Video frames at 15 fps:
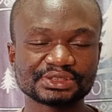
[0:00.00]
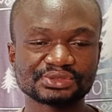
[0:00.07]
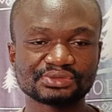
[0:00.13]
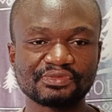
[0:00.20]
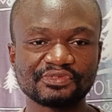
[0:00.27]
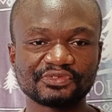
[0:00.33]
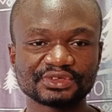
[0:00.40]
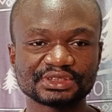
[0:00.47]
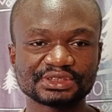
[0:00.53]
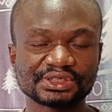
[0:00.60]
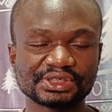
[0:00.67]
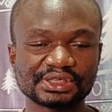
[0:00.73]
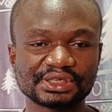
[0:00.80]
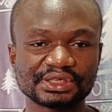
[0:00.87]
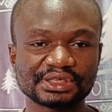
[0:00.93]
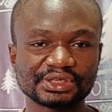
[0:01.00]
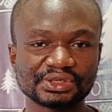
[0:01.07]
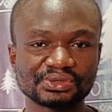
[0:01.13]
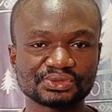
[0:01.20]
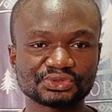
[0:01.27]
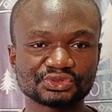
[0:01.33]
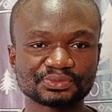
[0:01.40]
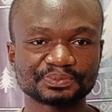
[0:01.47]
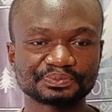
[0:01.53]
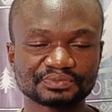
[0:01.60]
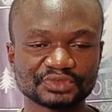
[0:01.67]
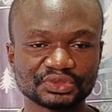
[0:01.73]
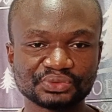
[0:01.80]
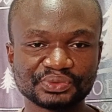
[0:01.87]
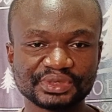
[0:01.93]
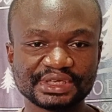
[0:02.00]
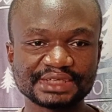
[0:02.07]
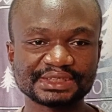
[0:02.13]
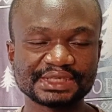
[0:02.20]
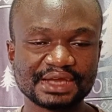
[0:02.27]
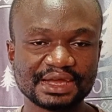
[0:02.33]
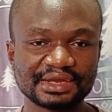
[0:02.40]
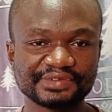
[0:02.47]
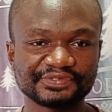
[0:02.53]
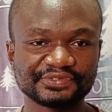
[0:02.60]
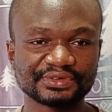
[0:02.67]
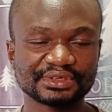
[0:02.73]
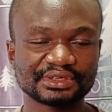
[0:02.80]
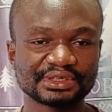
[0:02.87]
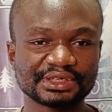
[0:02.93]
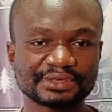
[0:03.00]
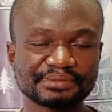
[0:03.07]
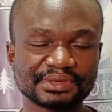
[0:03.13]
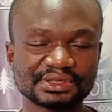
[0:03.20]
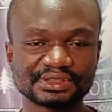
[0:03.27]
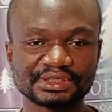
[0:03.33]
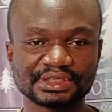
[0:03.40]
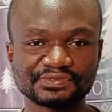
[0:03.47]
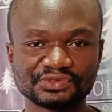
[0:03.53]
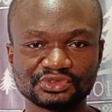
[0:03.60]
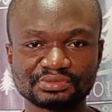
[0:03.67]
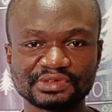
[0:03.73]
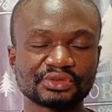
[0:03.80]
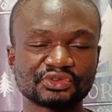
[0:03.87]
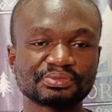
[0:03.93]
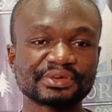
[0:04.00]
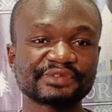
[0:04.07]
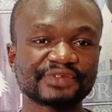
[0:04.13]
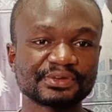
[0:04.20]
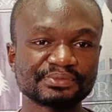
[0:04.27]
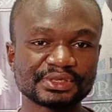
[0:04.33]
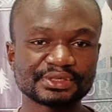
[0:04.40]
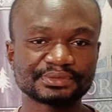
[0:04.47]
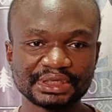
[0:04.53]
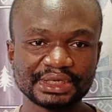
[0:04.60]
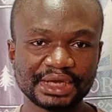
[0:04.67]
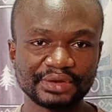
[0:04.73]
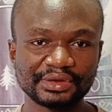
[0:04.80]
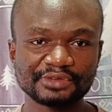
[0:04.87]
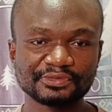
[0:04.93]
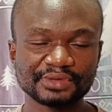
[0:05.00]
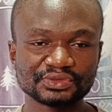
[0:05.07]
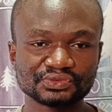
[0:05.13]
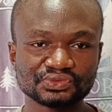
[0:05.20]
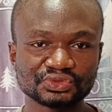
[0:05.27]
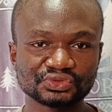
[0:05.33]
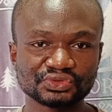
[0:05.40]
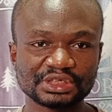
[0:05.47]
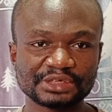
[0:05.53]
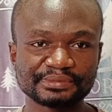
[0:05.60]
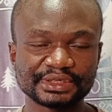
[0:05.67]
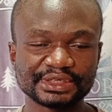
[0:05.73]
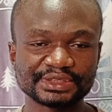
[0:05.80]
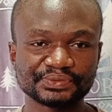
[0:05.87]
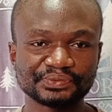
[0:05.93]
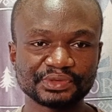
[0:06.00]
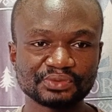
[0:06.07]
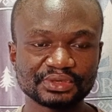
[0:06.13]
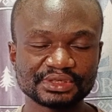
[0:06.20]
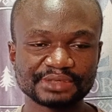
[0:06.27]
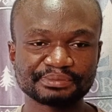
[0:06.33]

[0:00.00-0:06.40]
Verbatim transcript: to forty kilos. So with that, I can afford and I'll buy it and give it to my, to my family. Another one to also come that we want the